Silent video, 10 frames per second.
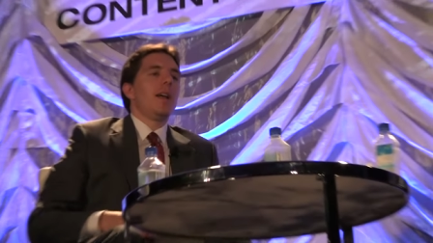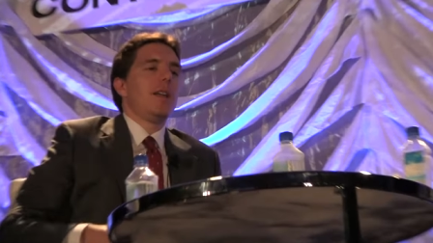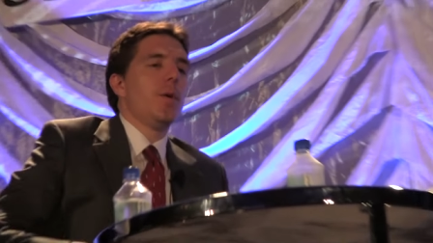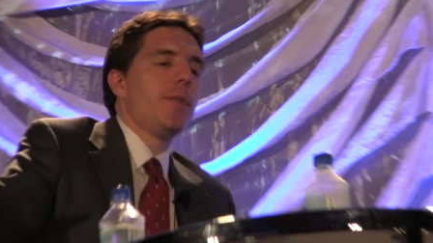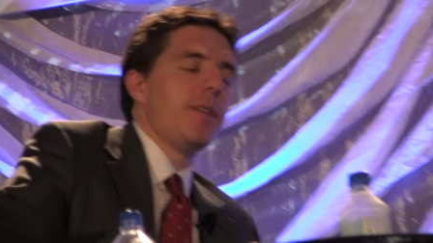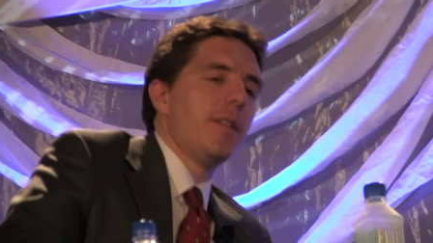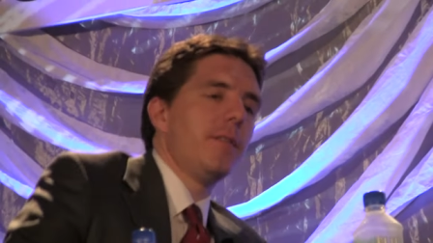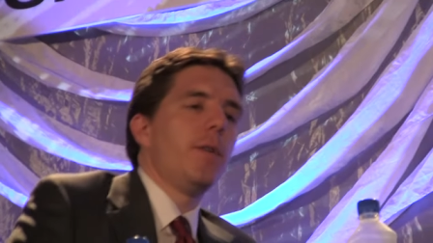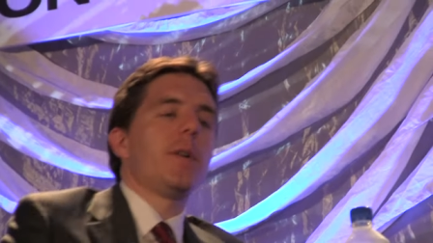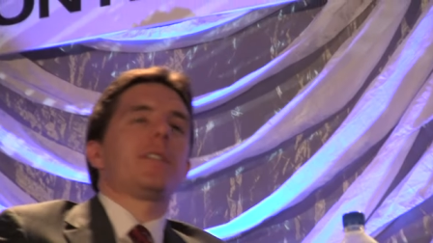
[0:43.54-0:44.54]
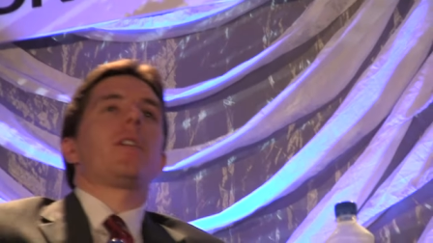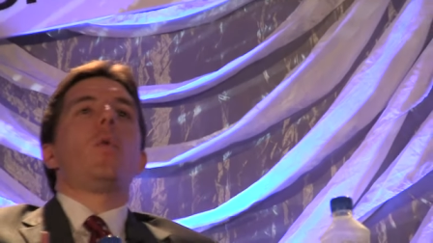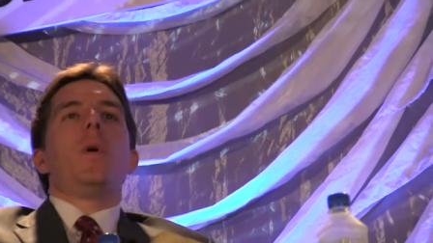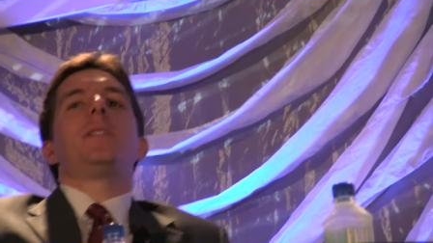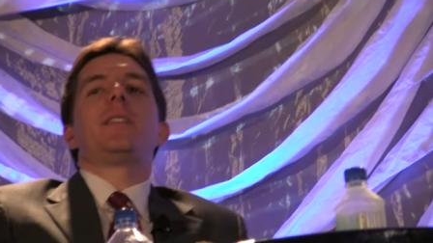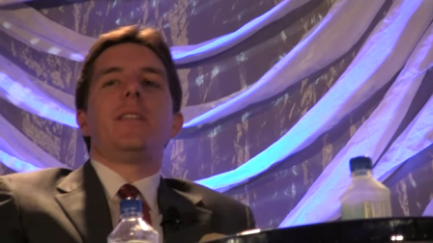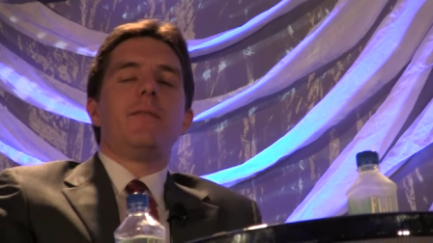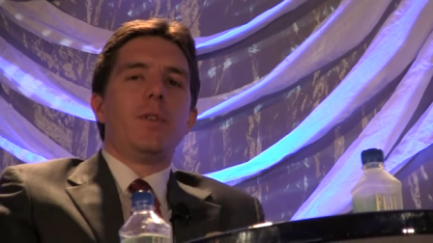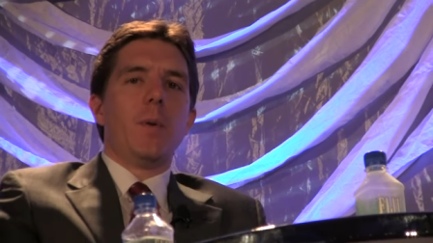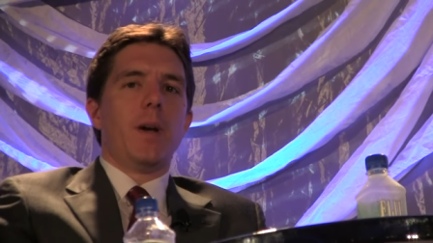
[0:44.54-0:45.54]
You know, with the, the focus on
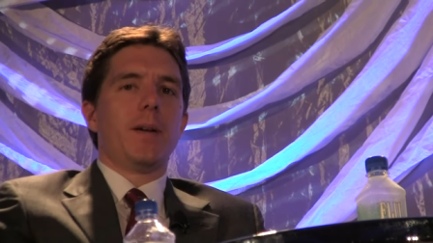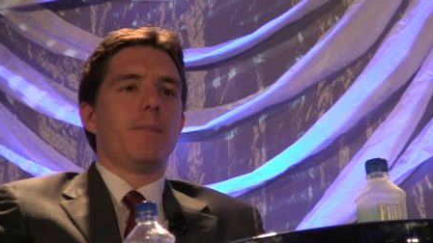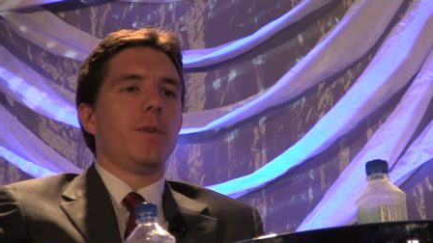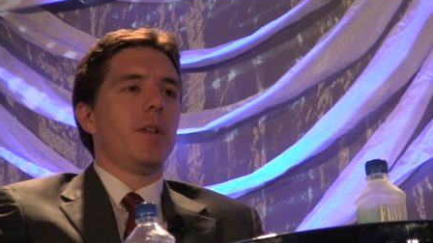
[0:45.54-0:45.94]
coincident viewing,